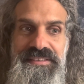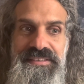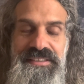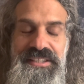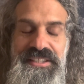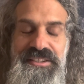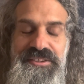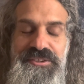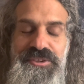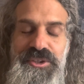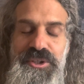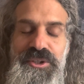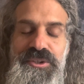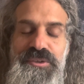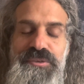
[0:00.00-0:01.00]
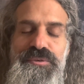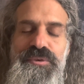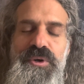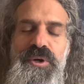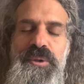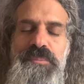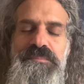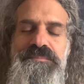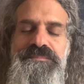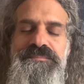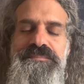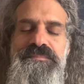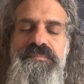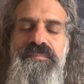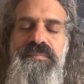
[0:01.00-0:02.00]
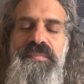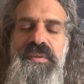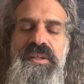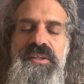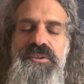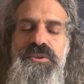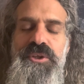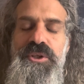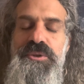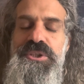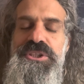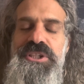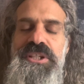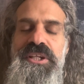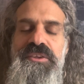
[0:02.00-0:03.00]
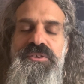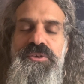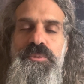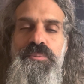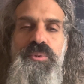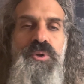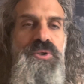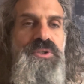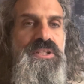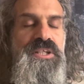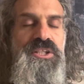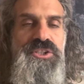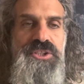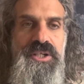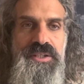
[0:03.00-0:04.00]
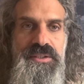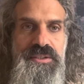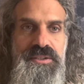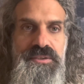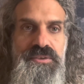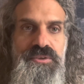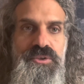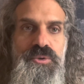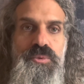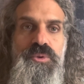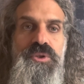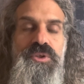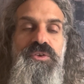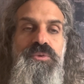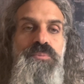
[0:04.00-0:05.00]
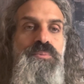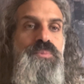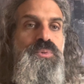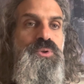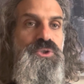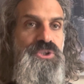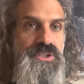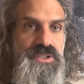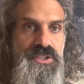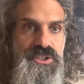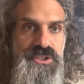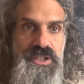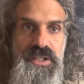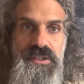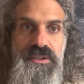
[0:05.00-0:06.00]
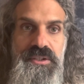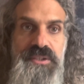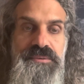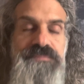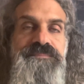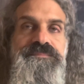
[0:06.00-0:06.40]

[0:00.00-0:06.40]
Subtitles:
it turned from nourishing and supporting each other towards pushing each other